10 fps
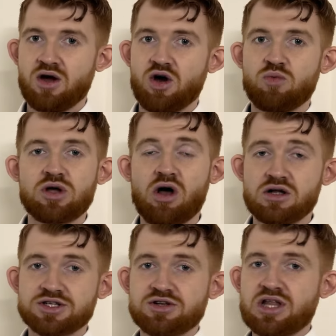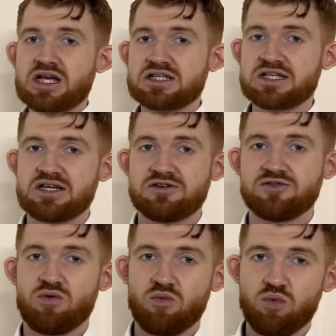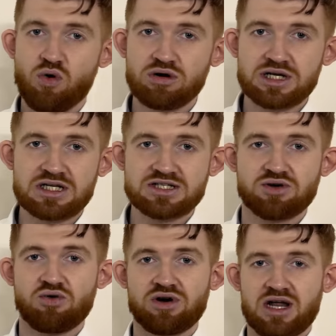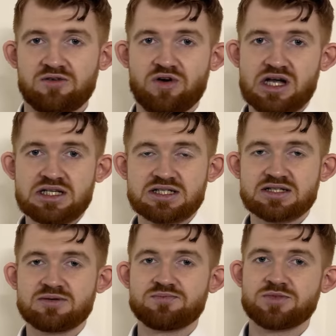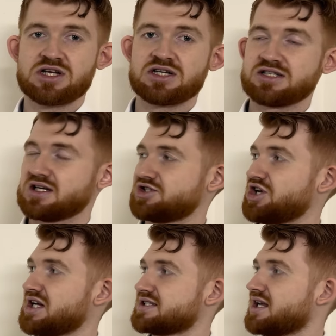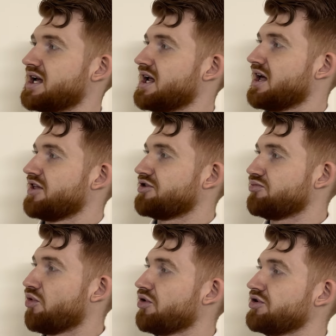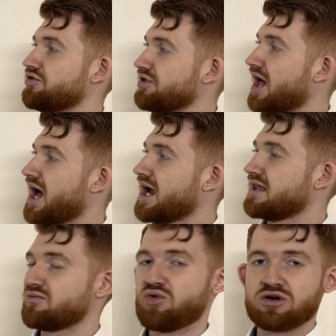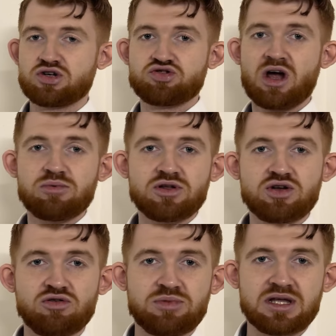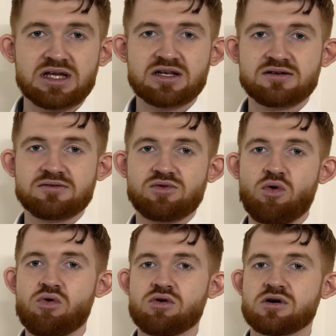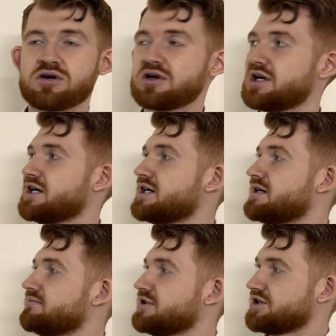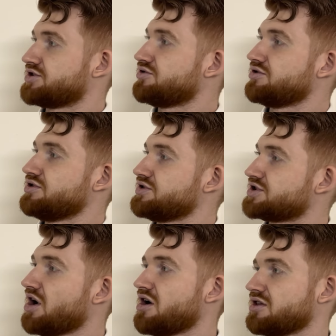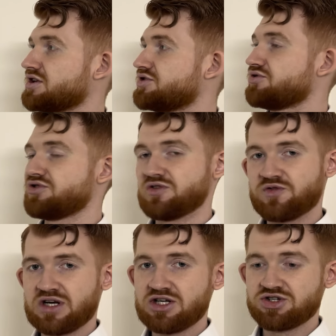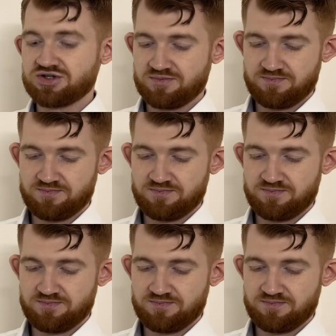We also like to give warnings or advice, such as the more you lie, the more trouble you will be in, or the sooner you start, the sooner you finish.